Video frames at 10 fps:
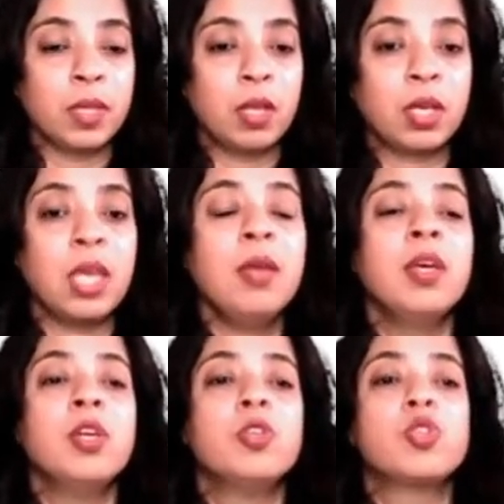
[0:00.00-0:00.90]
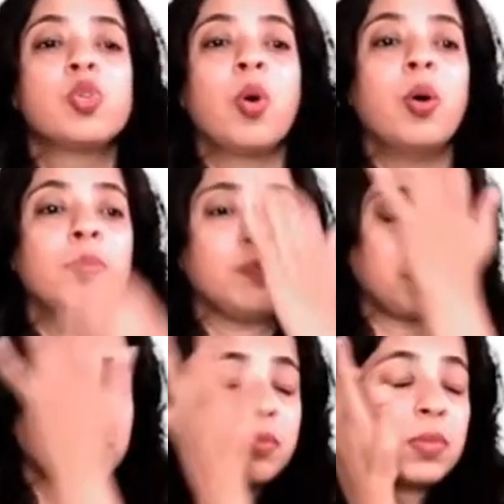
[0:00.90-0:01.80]
Okay. So,
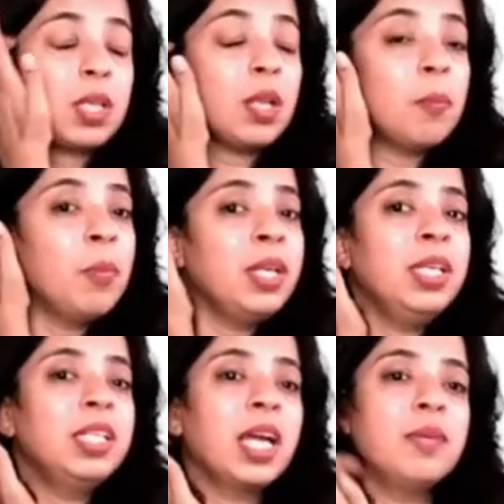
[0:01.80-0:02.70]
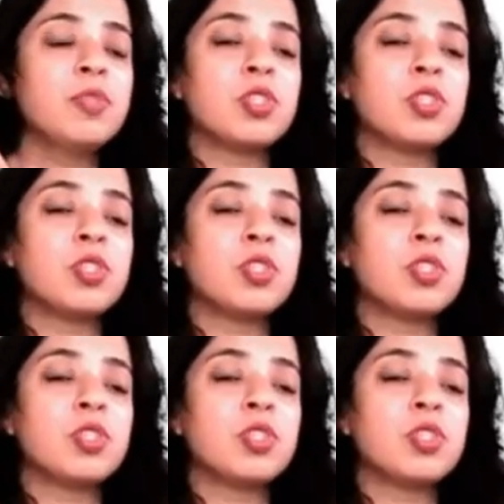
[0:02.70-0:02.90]
many times